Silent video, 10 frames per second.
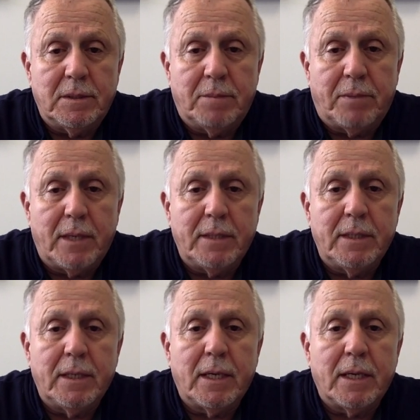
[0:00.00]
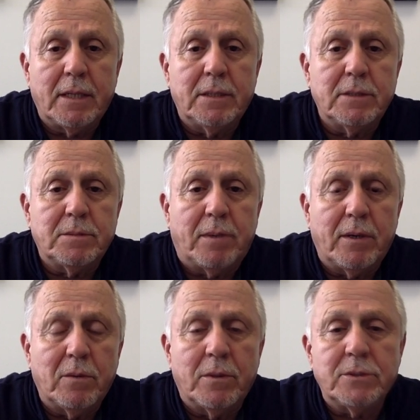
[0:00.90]
painting and the
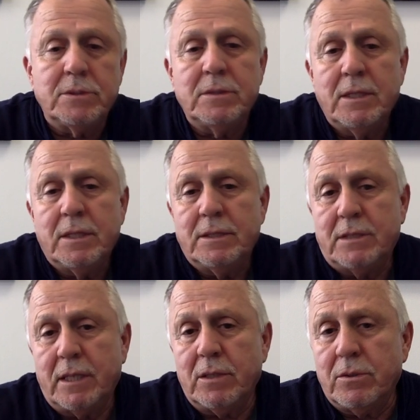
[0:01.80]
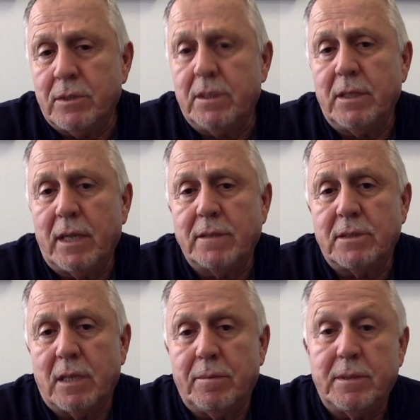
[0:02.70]
power washing, take a look at the
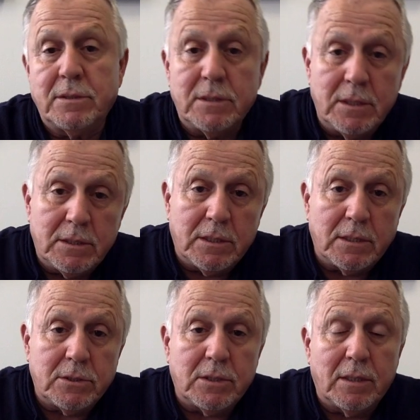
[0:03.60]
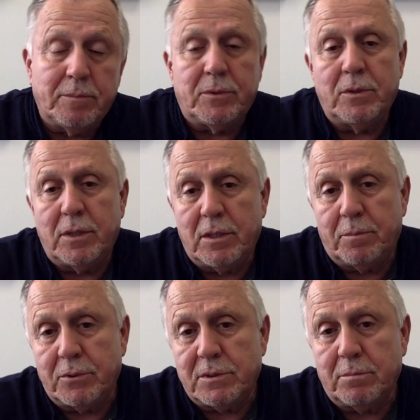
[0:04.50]
landscaping. Does it need touched up? Do you need to
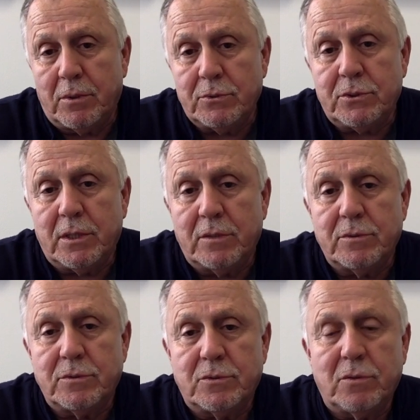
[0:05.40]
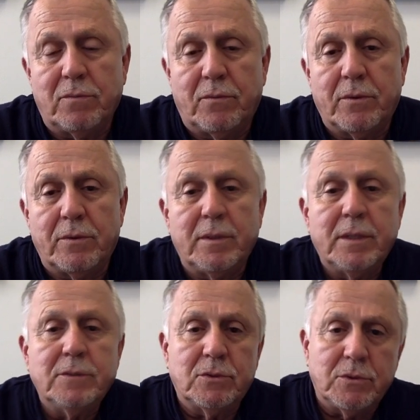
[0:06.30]
put some mulch down and so forth?
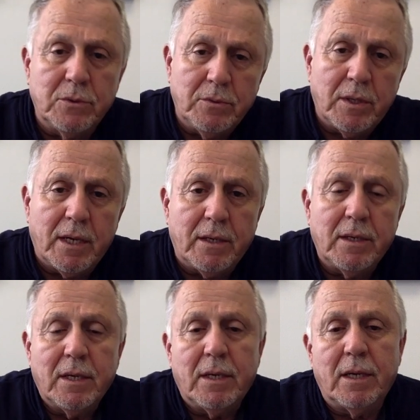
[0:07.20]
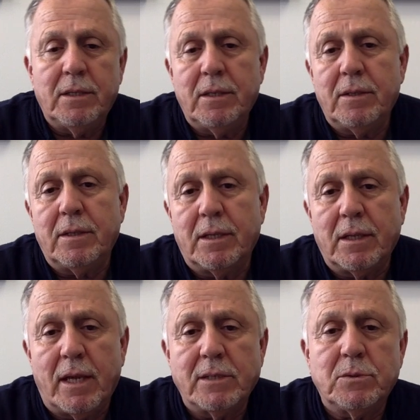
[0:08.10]
So do that. And then the
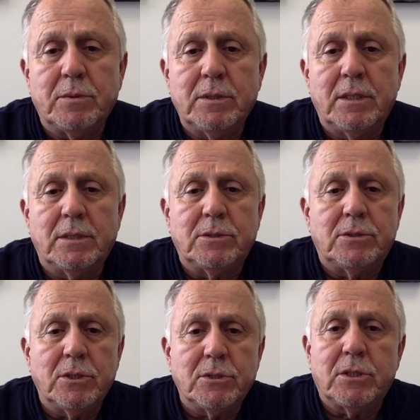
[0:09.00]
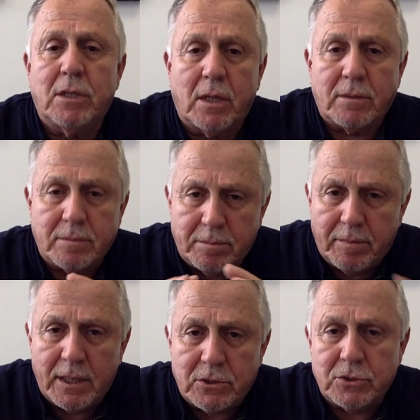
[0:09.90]
last one is just
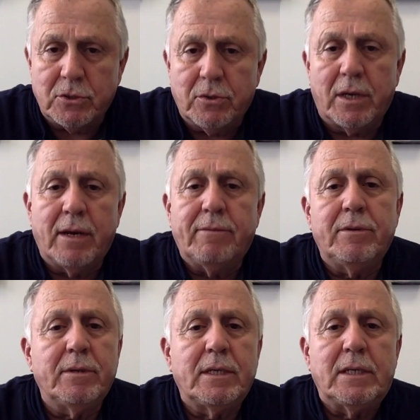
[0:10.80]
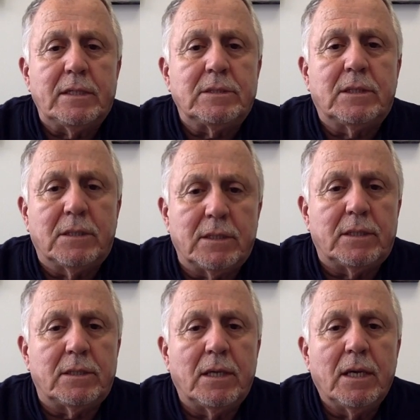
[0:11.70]
make sure everything is clean.